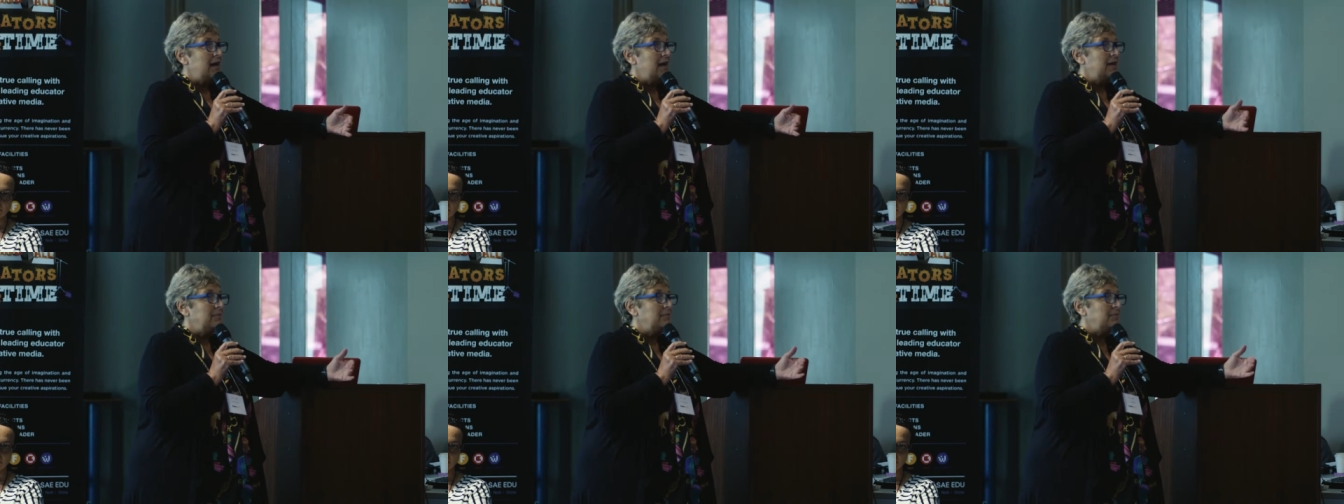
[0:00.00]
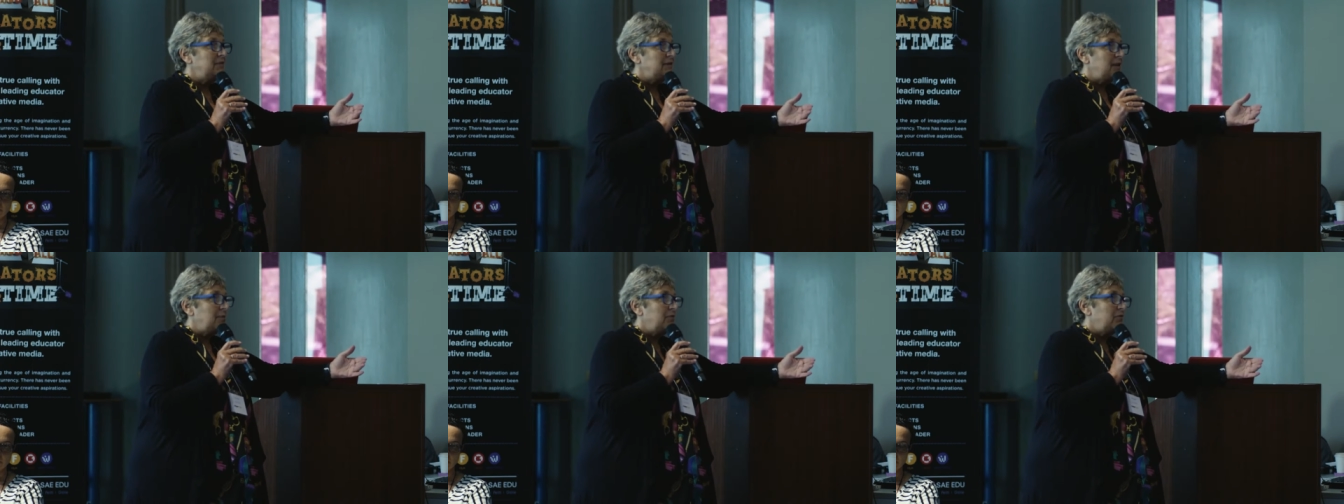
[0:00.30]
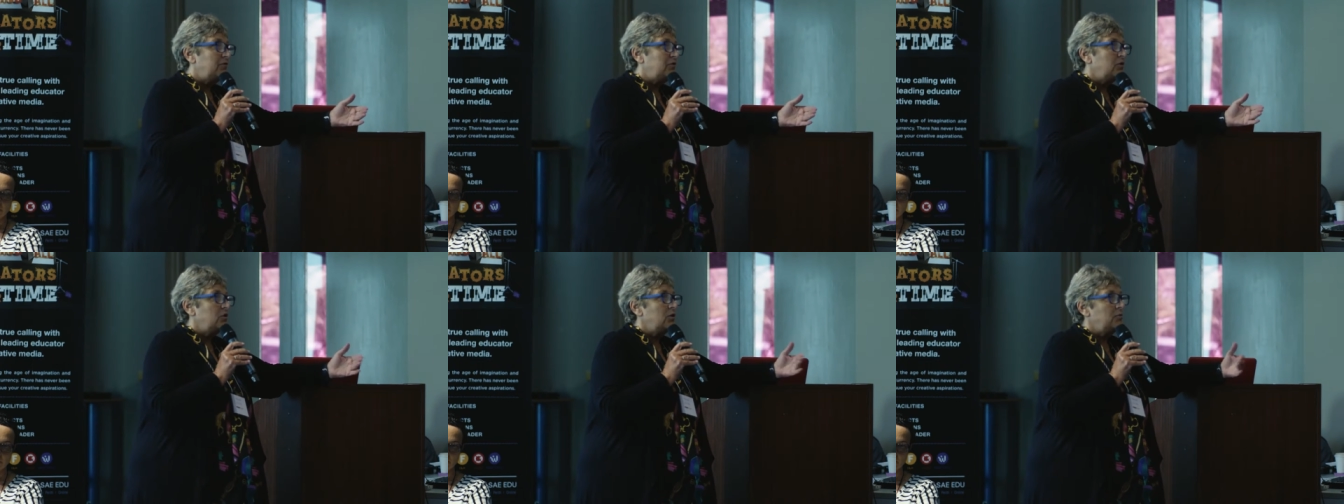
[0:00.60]
um, some
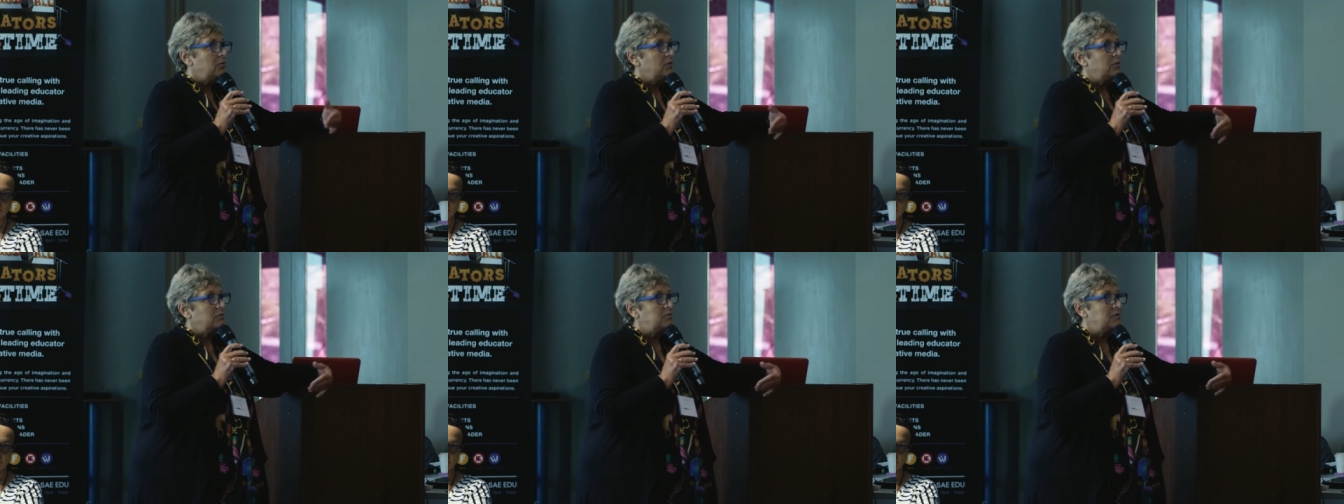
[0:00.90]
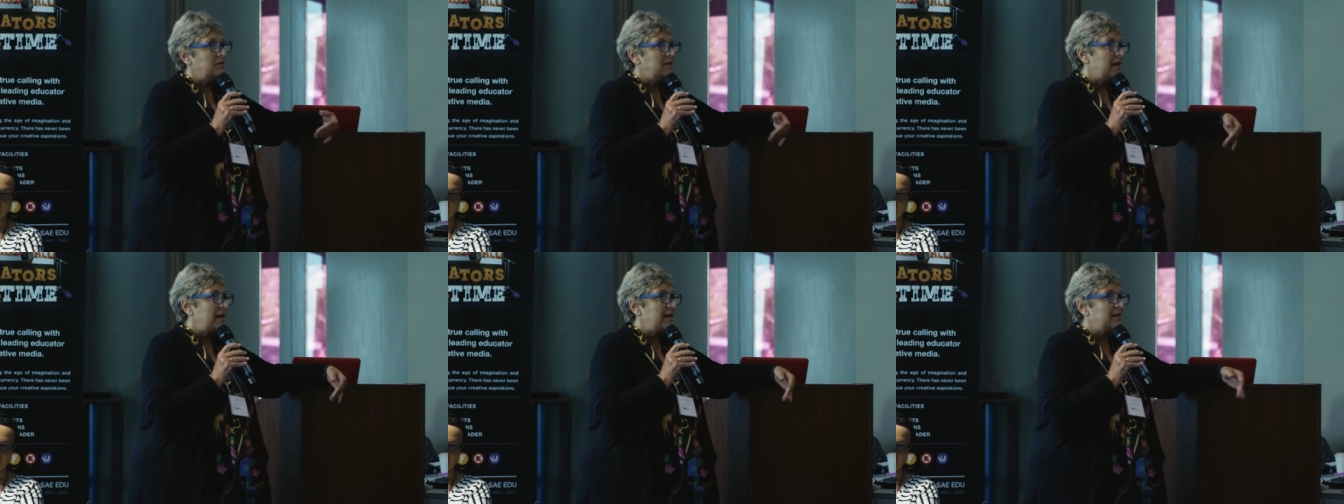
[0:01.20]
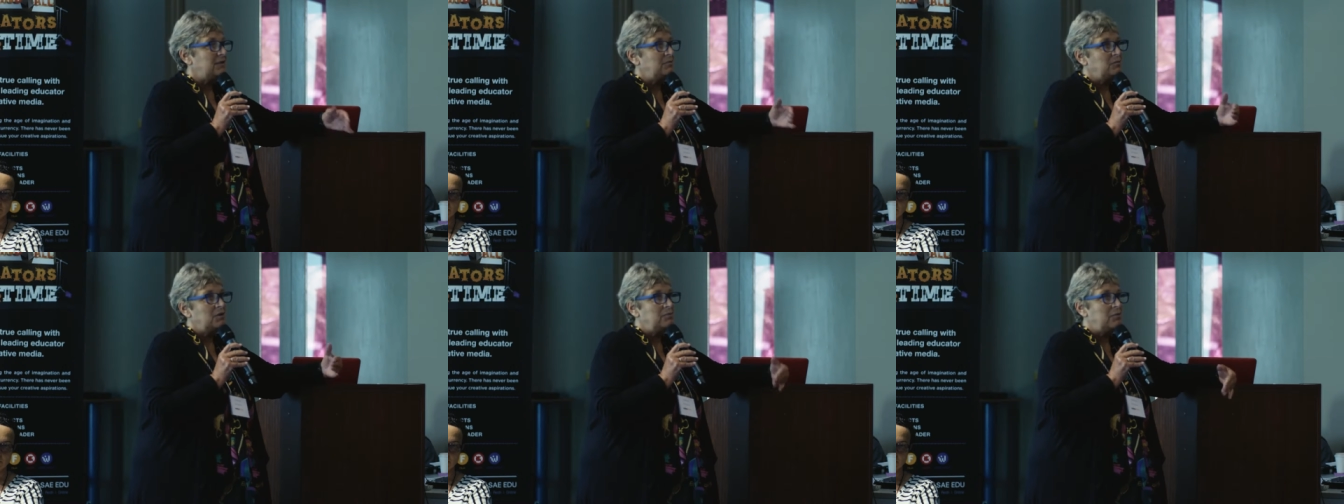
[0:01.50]
of whom are
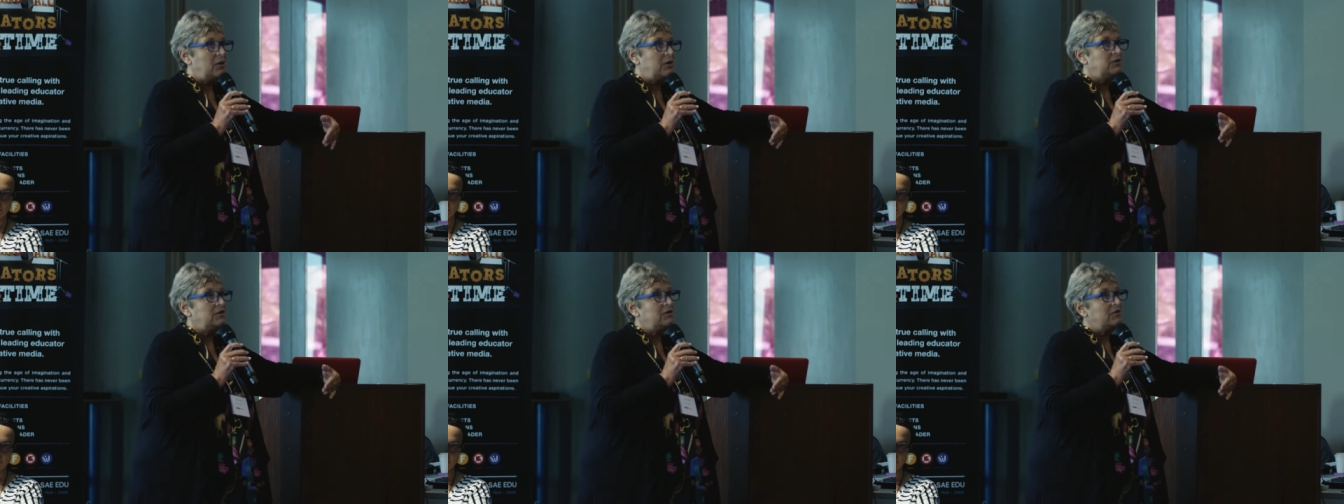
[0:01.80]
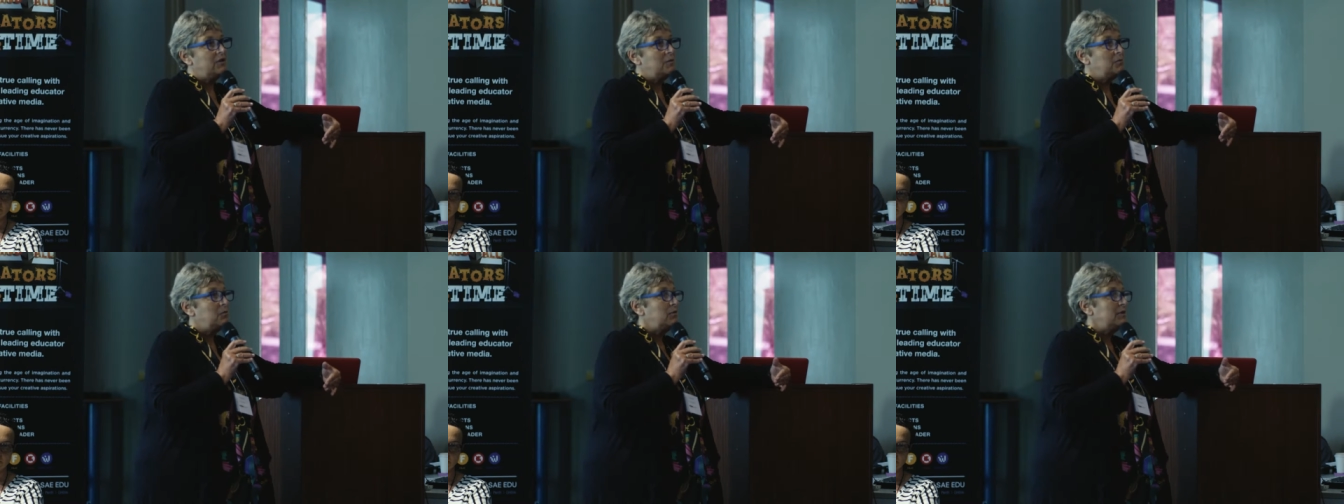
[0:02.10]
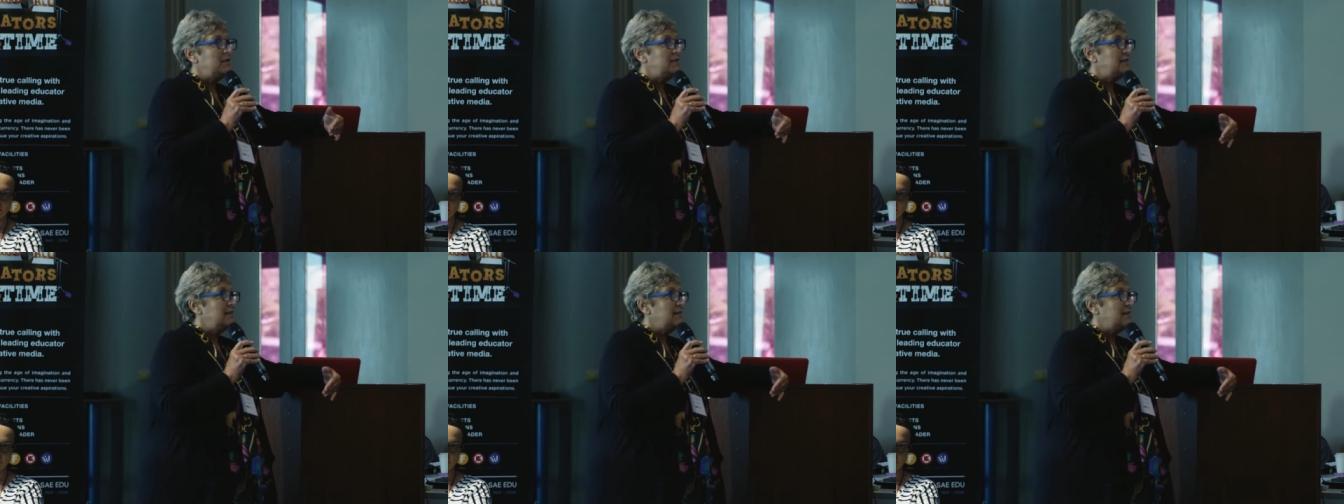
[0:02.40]
scattered, but most of them are
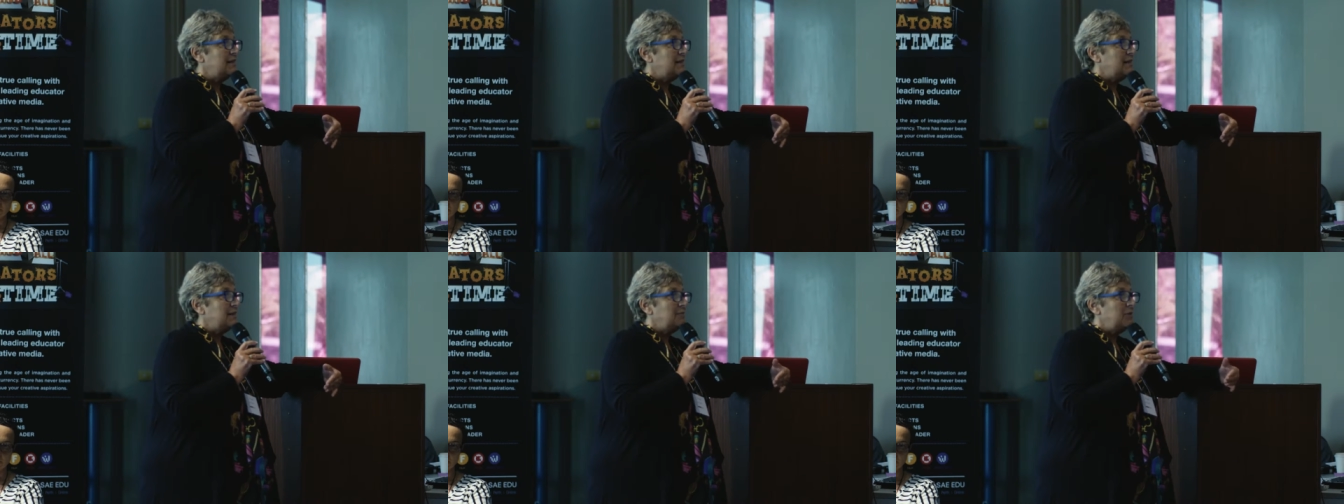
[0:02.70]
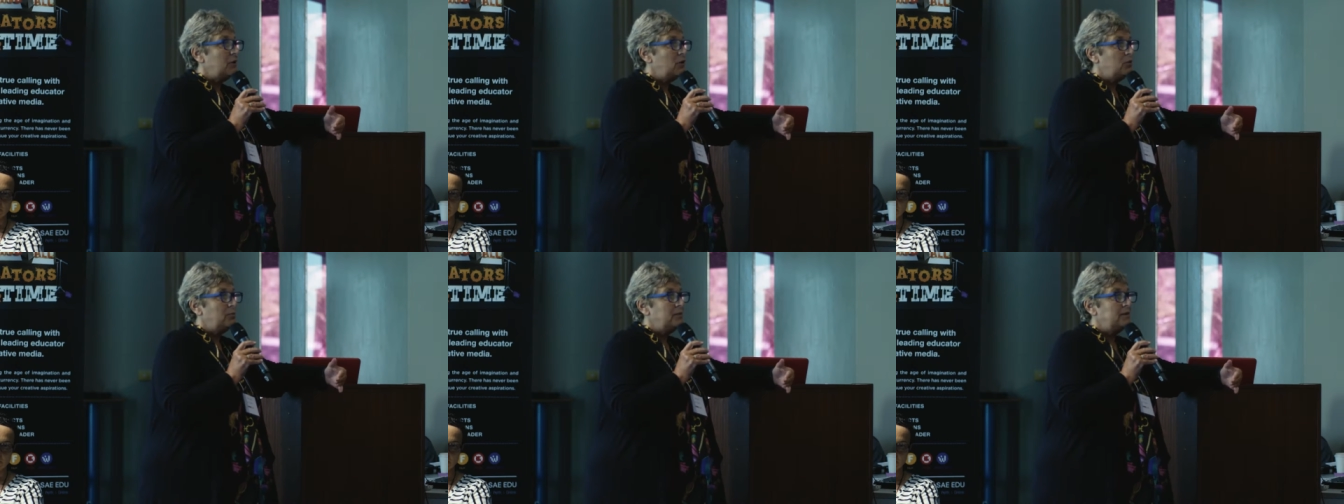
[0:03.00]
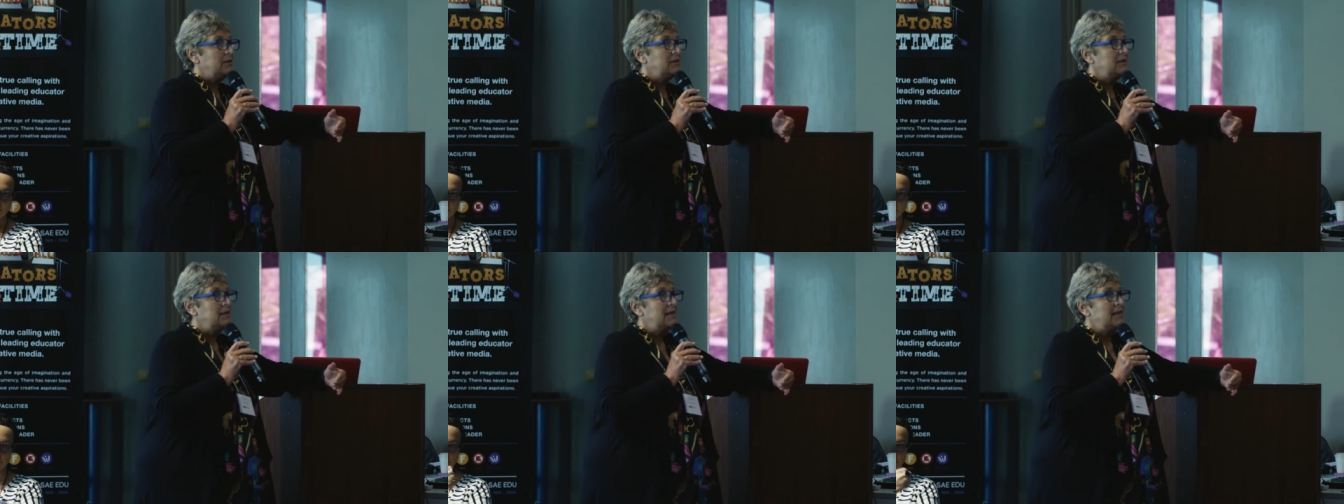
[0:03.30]
in Sydney and
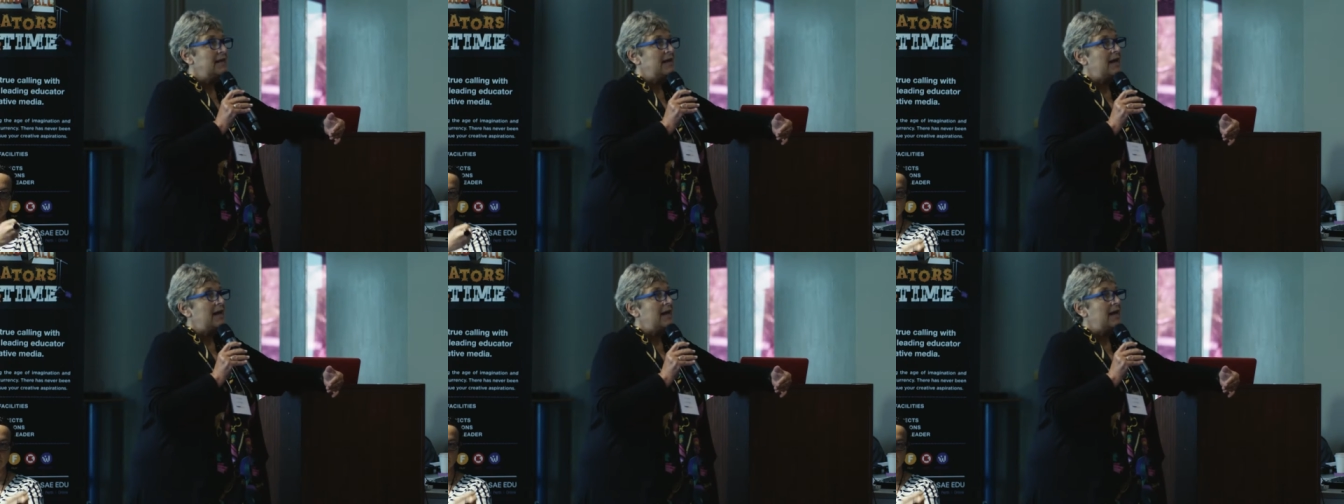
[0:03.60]
Melbourne.